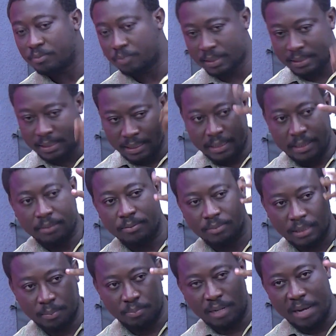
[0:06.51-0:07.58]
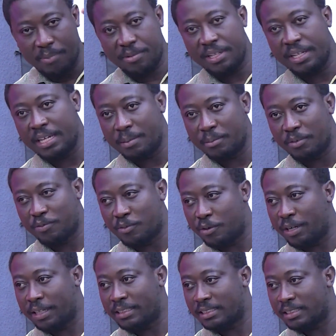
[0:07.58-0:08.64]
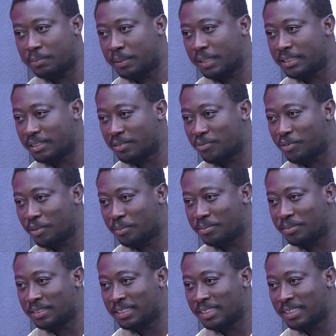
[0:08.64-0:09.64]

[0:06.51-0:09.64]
with the with the primary aim of correcting the person from